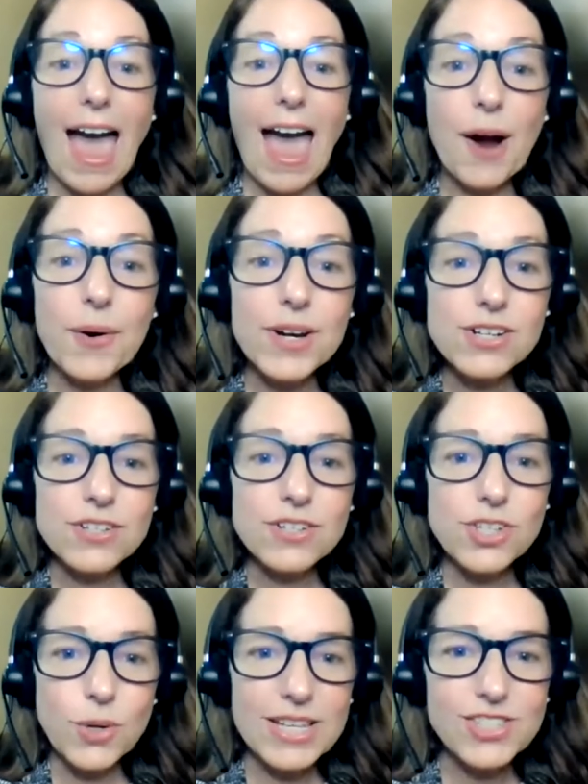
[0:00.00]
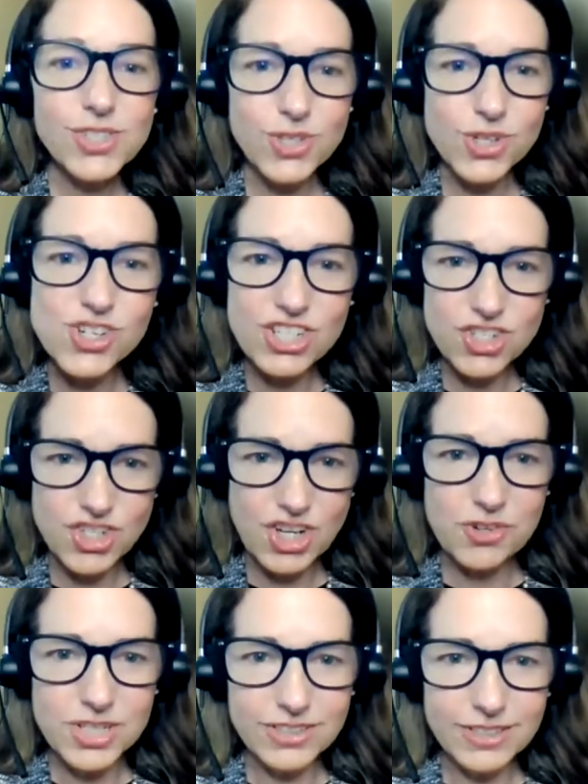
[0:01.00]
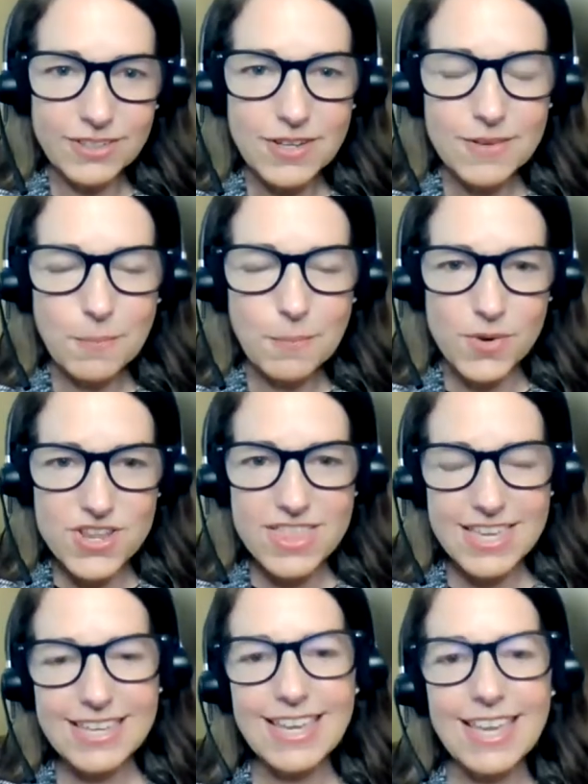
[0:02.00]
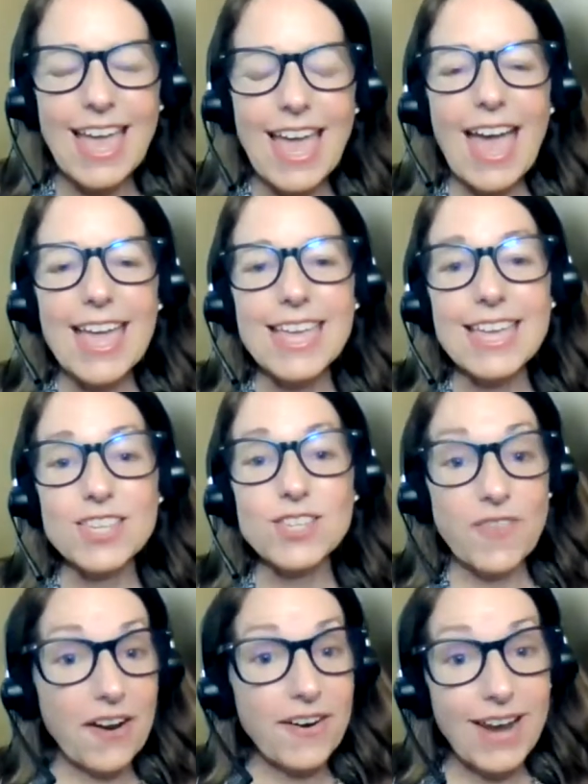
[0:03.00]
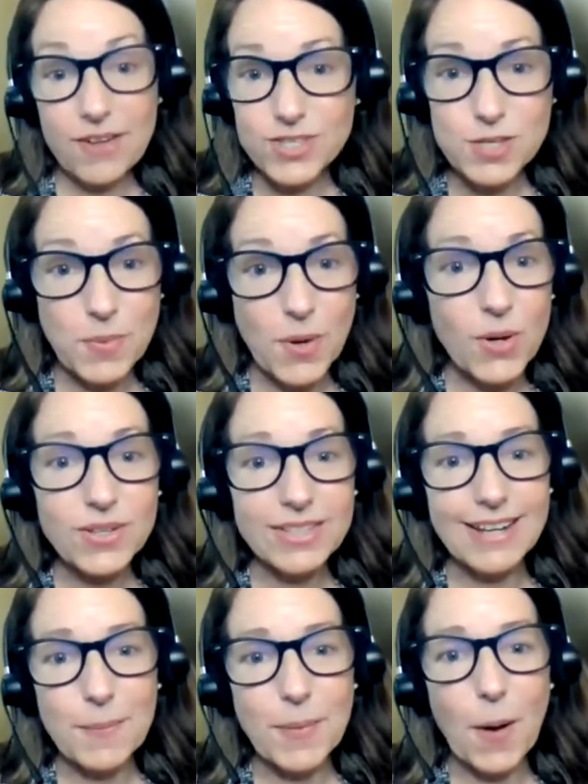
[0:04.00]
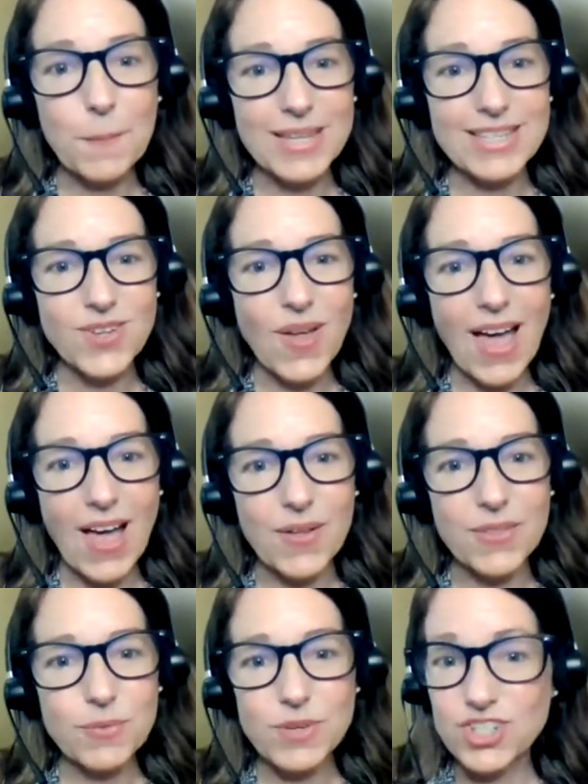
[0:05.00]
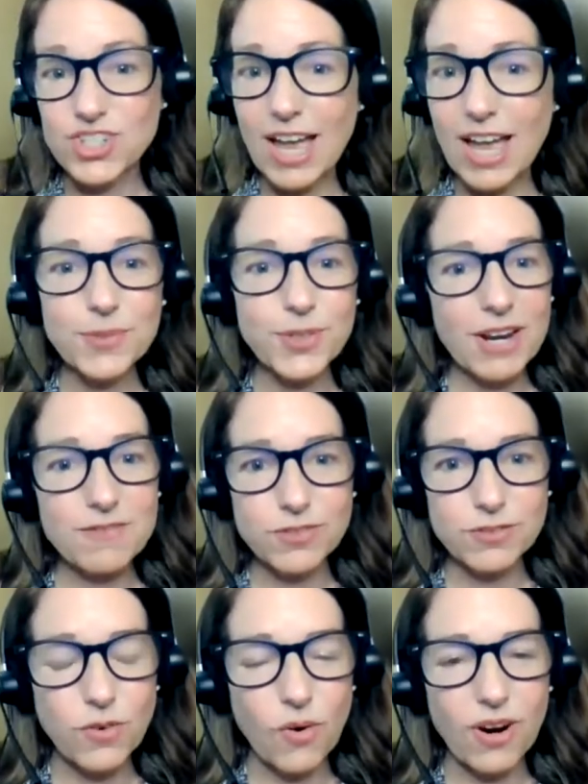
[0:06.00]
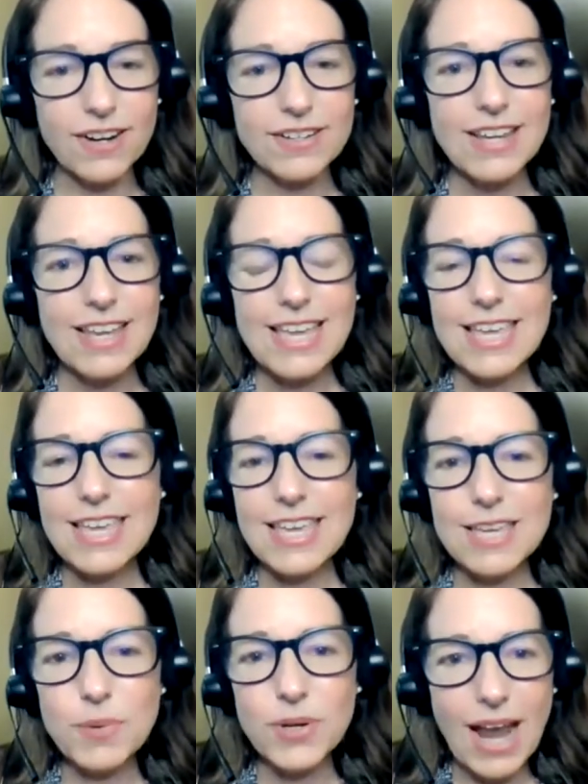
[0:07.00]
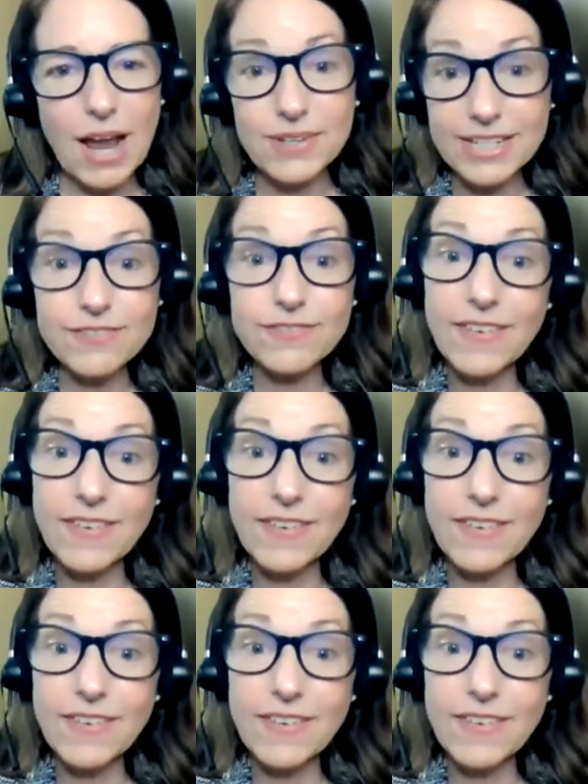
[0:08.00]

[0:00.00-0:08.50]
Our U.S. Surgeon General, Murthy, is very outspoken about mental health, which I am grateful for. He put out an